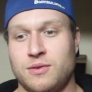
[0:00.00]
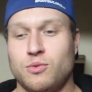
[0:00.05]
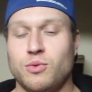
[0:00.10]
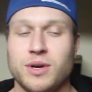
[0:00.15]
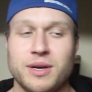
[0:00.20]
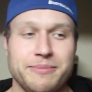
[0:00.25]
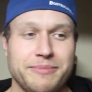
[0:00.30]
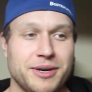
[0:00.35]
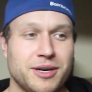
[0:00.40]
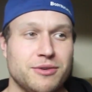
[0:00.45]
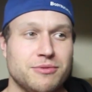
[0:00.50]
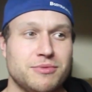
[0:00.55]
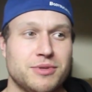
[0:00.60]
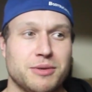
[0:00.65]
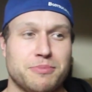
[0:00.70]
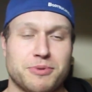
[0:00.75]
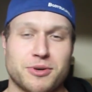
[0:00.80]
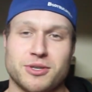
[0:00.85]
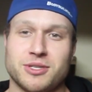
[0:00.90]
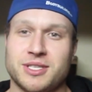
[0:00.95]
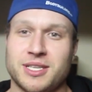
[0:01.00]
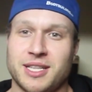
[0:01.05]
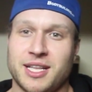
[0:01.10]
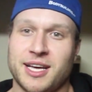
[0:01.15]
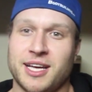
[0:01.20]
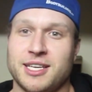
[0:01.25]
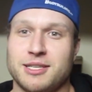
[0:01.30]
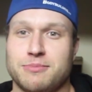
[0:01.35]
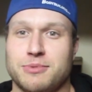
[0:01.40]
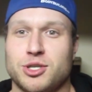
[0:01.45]
What about the person
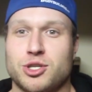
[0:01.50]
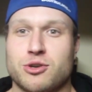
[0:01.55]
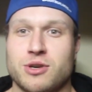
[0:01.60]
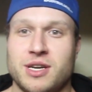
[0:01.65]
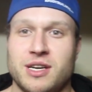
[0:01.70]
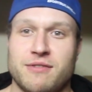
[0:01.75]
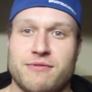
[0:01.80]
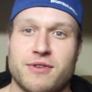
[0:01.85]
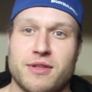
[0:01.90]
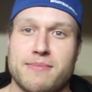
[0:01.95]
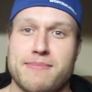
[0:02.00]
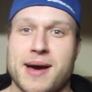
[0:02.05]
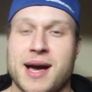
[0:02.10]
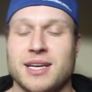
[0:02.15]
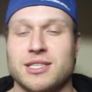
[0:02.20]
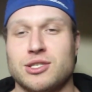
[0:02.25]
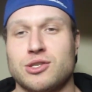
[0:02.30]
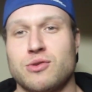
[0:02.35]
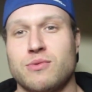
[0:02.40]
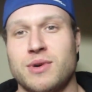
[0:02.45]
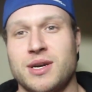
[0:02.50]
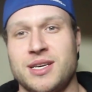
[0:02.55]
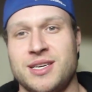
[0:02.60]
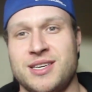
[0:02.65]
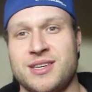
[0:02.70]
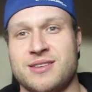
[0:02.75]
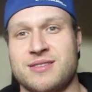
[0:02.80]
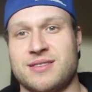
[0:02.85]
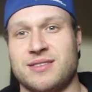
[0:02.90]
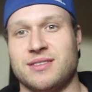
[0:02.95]
that has been training for the past 20
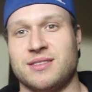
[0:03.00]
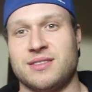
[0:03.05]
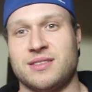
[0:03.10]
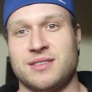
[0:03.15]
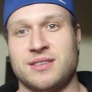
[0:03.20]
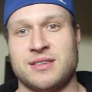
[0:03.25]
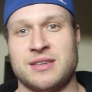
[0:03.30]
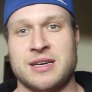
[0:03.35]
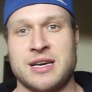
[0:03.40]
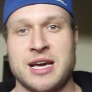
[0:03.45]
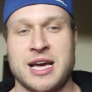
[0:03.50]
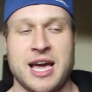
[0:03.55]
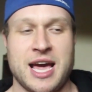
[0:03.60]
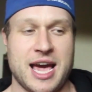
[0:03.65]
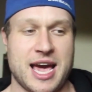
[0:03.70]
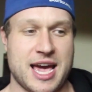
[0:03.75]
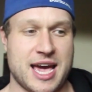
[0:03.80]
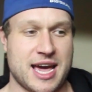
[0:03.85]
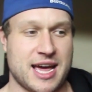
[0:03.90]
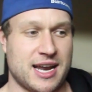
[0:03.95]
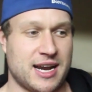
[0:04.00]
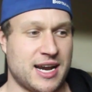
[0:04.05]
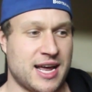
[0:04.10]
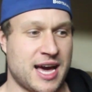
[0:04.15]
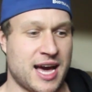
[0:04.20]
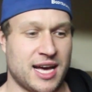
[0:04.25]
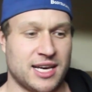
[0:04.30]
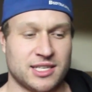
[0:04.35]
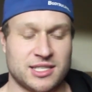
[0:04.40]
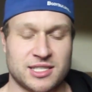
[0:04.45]
years and
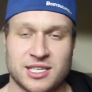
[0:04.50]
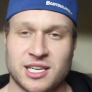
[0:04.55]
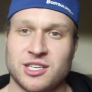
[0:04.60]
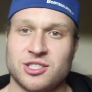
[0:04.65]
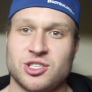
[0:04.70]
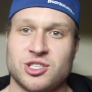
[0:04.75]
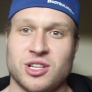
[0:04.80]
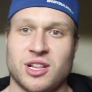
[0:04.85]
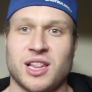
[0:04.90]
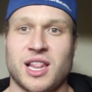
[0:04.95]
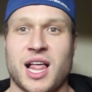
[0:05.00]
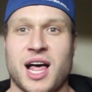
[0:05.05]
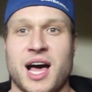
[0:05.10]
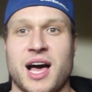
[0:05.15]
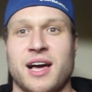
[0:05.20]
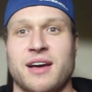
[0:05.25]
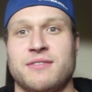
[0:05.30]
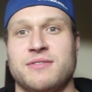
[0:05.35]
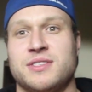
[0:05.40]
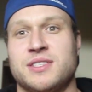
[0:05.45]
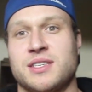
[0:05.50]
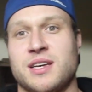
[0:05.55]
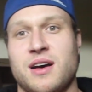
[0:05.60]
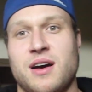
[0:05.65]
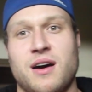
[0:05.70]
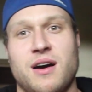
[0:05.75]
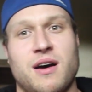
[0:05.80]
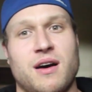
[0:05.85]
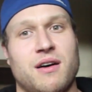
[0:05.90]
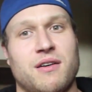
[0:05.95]
has touched the lives
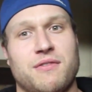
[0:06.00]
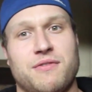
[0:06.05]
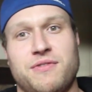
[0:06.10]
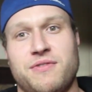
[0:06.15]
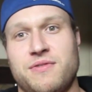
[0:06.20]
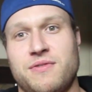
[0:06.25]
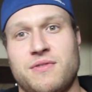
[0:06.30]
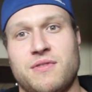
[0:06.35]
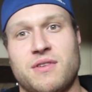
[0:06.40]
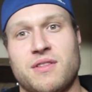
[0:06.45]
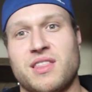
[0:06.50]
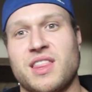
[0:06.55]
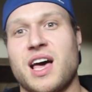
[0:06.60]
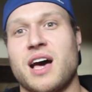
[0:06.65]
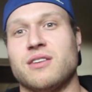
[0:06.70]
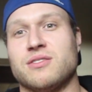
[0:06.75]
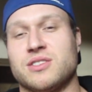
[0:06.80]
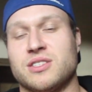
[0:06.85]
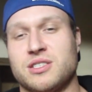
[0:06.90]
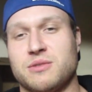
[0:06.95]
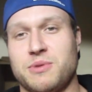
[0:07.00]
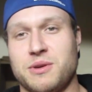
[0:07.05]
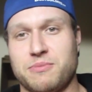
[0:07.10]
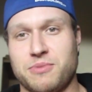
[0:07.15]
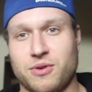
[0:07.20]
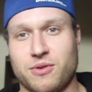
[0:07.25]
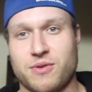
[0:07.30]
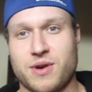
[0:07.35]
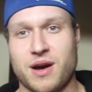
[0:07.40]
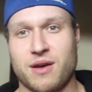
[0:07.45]
of thousands of
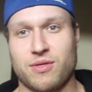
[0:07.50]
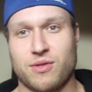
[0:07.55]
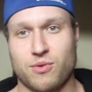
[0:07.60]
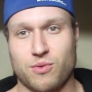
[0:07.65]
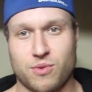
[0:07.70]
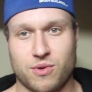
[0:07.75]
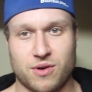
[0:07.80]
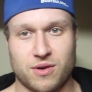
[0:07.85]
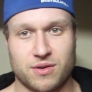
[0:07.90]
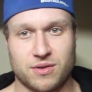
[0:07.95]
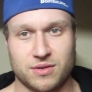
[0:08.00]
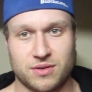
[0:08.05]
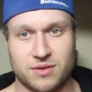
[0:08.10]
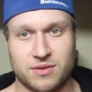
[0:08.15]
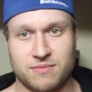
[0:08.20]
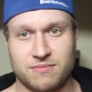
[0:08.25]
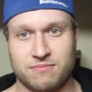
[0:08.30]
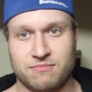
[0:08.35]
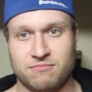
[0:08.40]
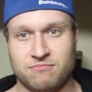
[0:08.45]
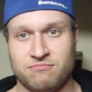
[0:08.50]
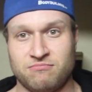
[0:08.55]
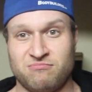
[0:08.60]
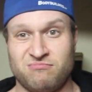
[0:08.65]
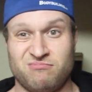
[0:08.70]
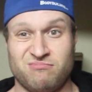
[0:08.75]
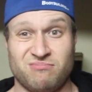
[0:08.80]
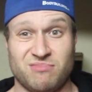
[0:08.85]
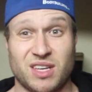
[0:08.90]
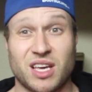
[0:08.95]
people around the world?
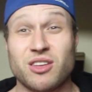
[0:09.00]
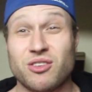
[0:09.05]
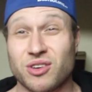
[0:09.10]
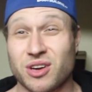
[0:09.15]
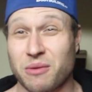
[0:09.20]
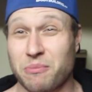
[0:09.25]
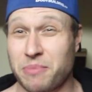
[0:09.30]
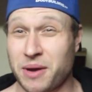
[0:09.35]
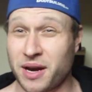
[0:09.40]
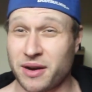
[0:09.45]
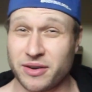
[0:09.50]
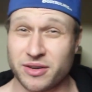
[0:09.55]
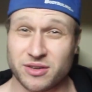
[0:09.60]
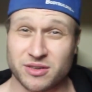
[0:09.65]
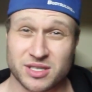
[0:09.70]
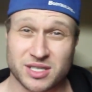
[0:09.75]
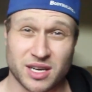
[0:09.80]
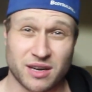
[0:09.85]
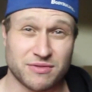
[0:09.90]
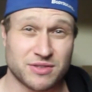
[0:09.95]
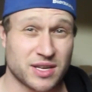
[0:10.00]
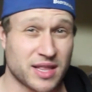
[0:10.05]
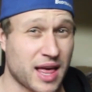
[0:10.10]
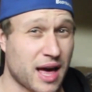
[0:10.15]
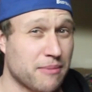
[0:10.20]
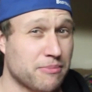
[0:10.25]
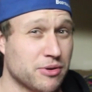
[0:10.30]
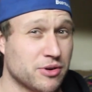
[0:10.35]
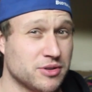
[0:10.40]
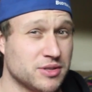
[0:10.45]
Can you compare yourself to
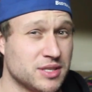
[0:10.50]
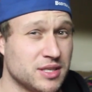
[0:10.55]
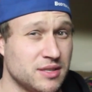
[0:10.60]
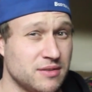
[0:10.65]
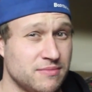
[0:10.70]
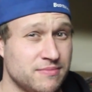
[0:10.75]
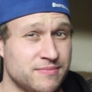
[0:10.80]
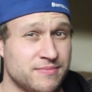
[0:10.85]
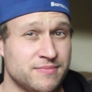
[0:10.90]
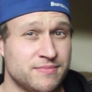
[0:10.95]
that person?